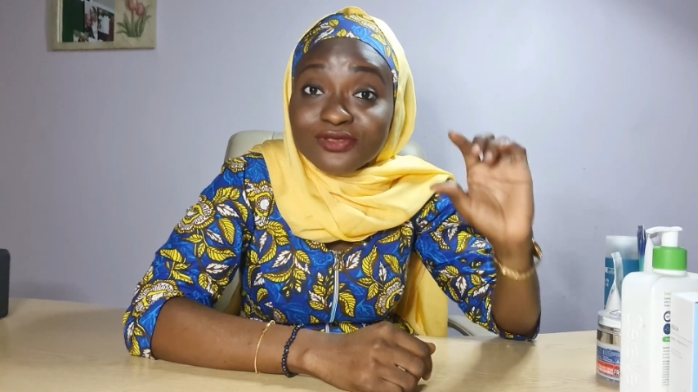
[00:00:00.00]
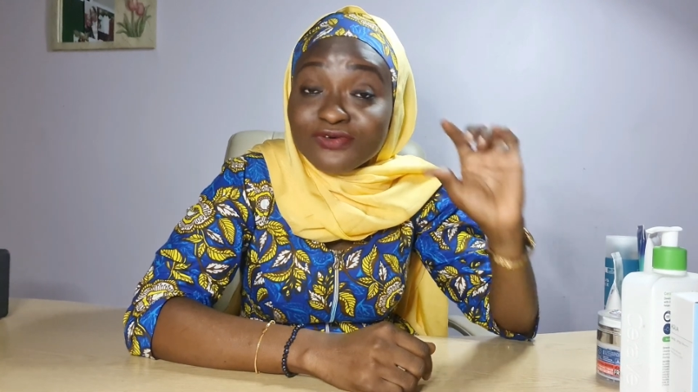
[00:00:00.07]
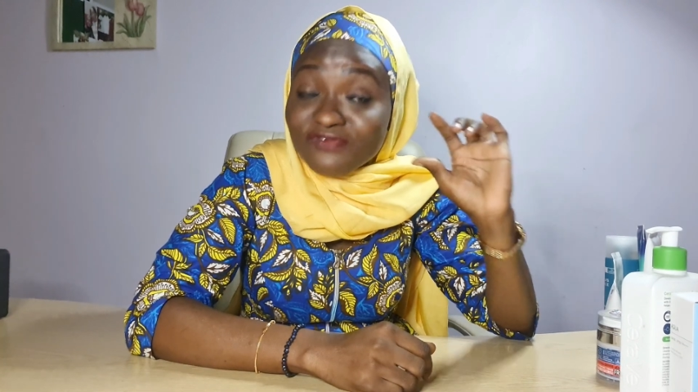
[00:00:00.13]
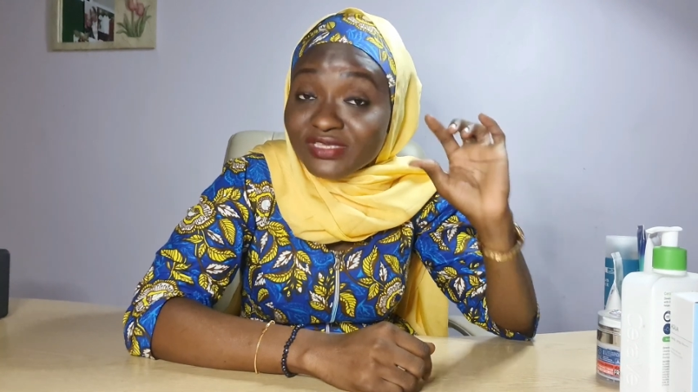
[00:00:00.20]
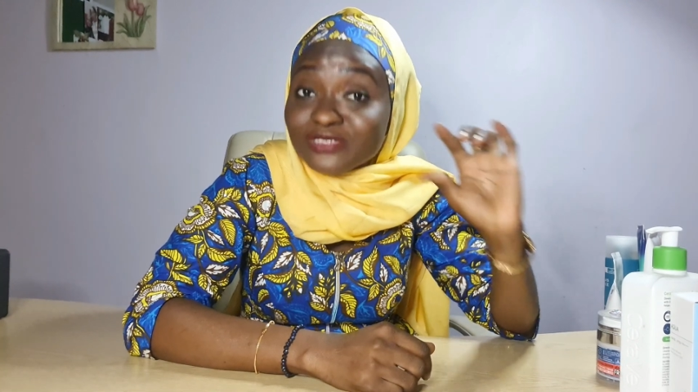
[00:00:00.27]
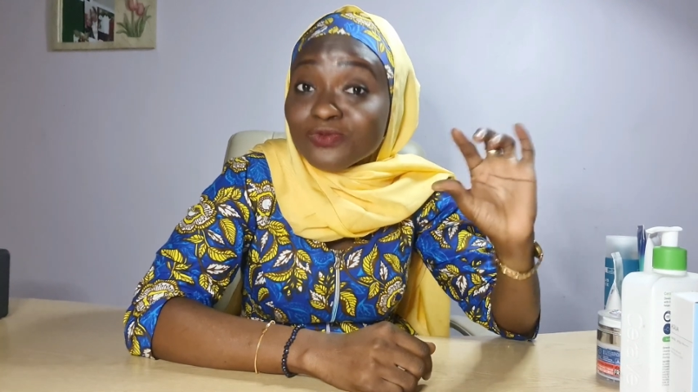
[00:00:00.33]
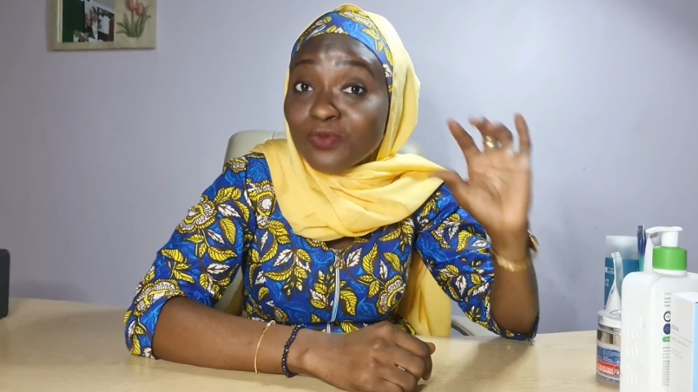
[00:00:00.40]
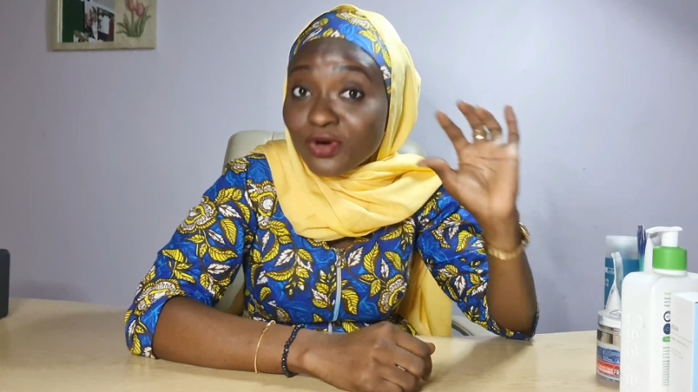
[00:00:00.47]

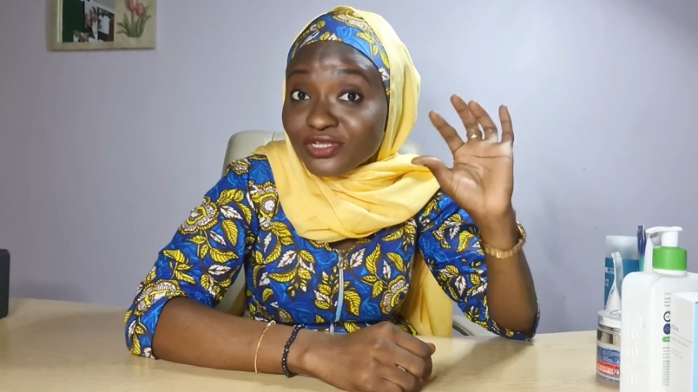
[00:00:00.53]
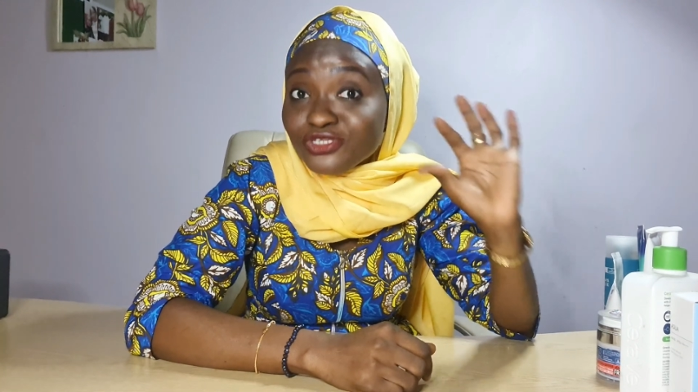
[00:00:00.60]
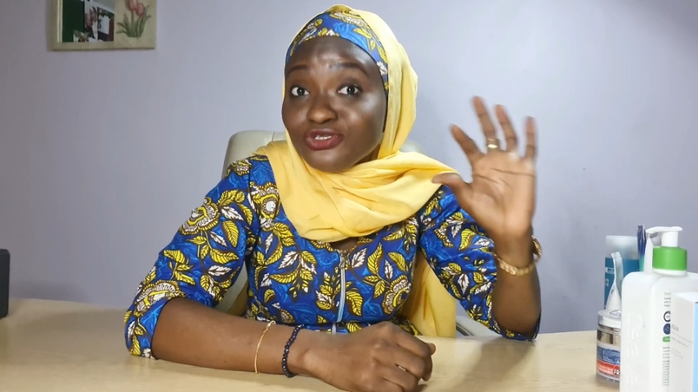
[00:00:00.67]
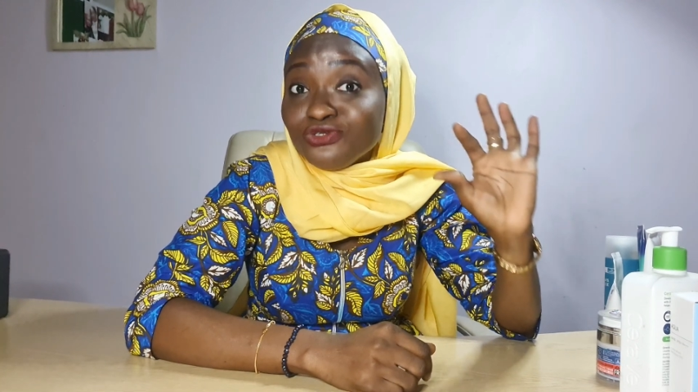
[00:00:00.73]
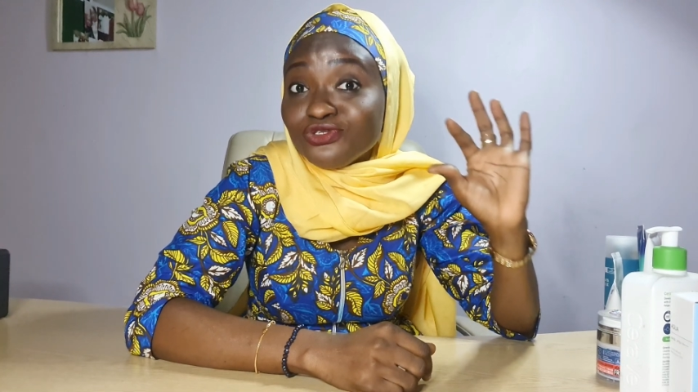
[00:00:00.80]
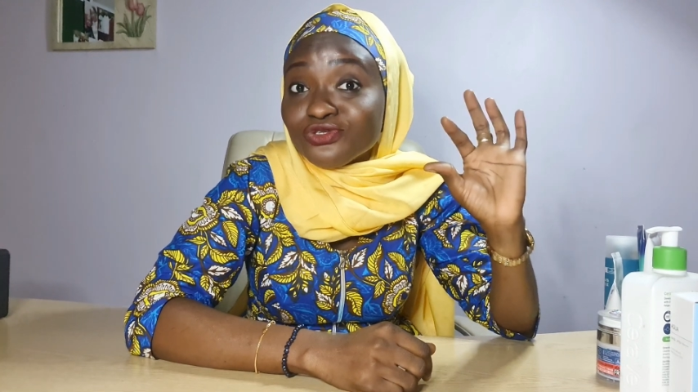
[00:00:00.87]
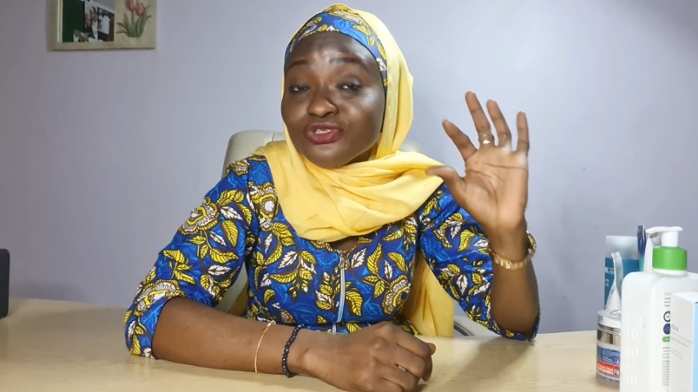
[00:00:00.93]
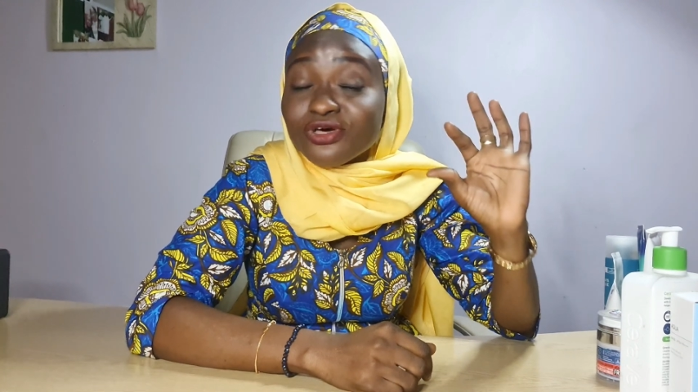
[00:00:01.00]
Dove is what
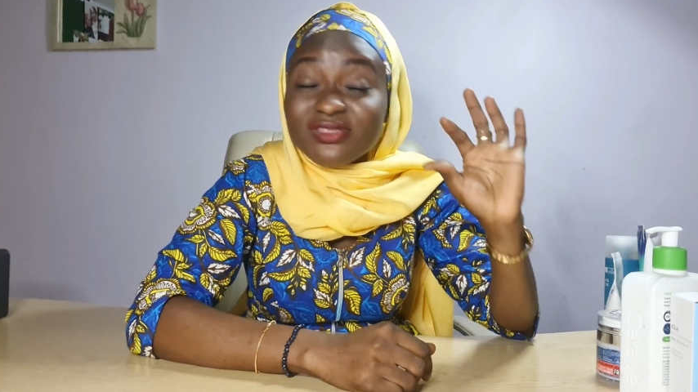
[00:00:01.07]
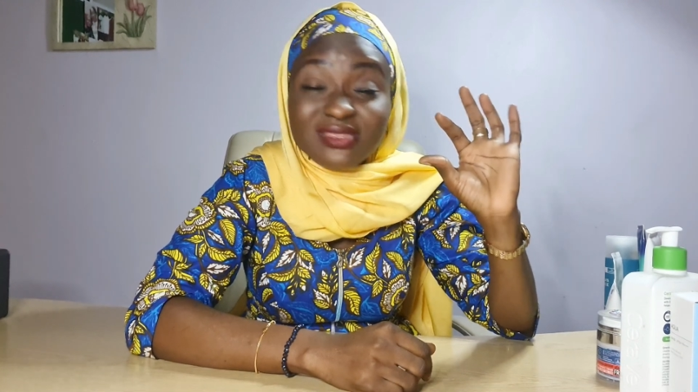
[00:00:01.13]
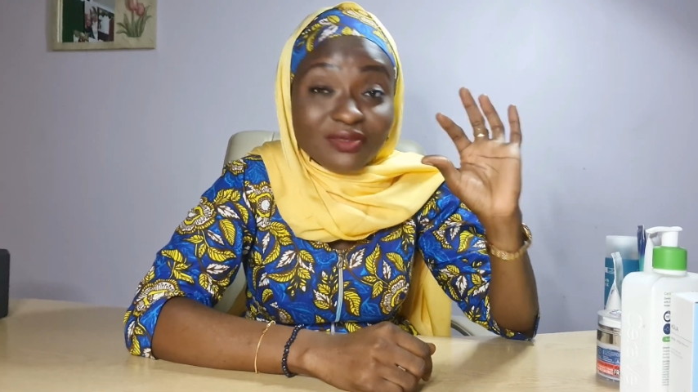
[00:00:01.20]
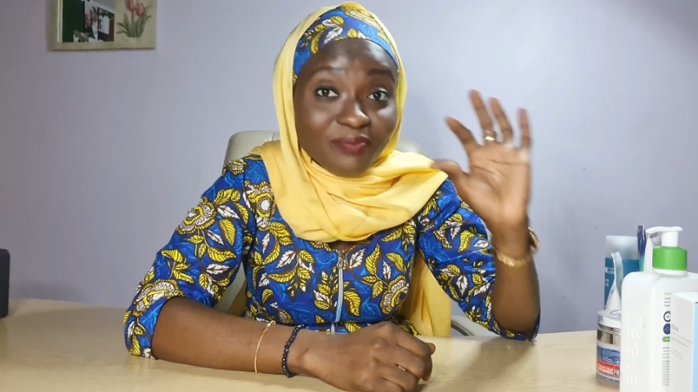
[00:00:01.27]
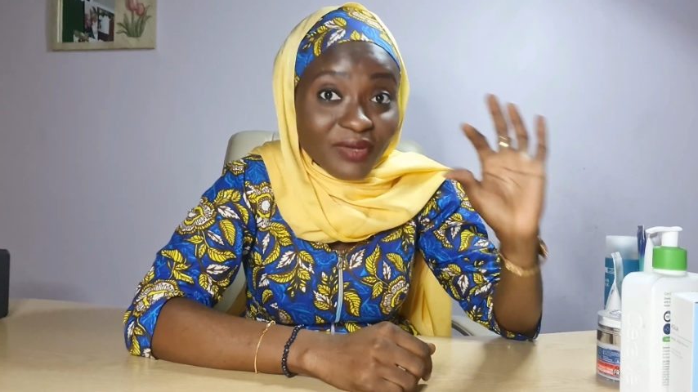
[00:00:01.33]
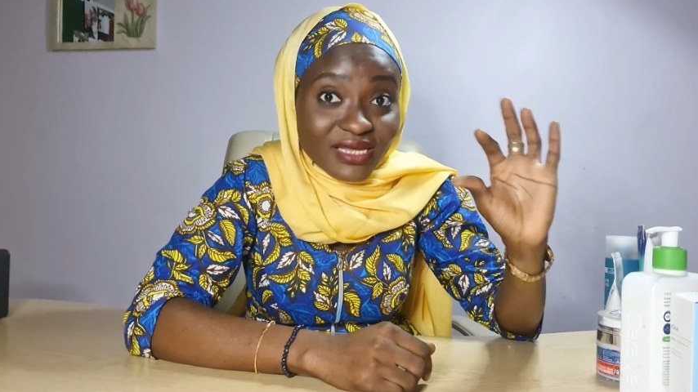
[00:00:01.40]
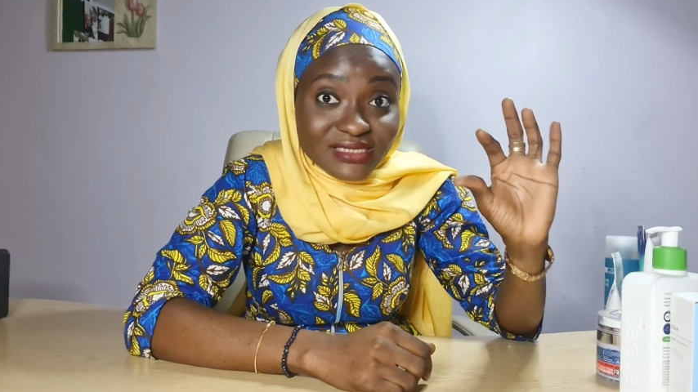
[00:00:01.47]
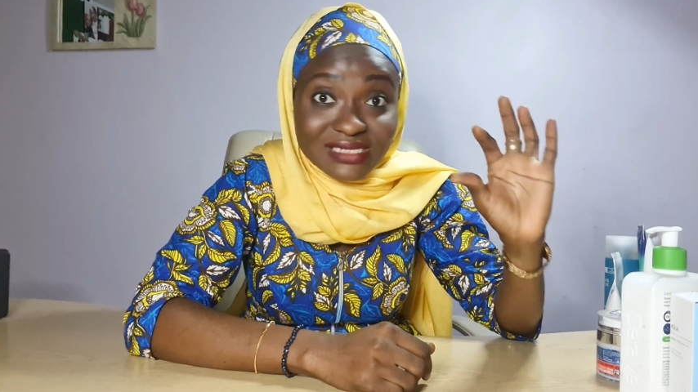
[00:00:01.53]
you should, not the
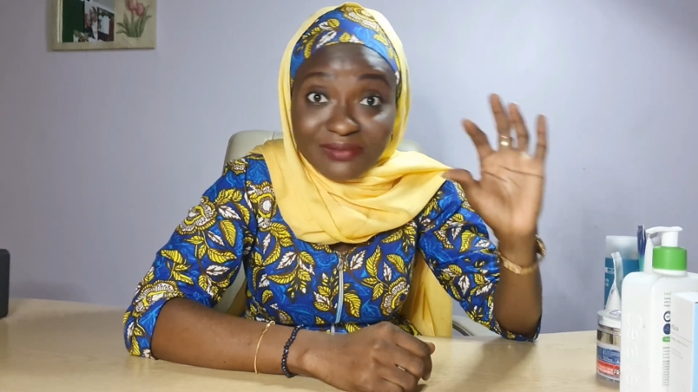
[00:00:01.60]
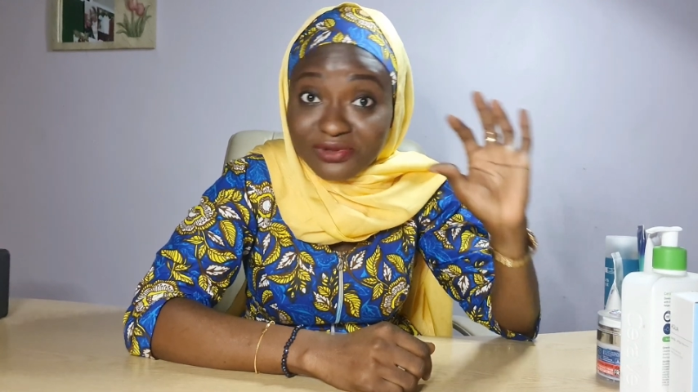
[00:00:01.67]
best.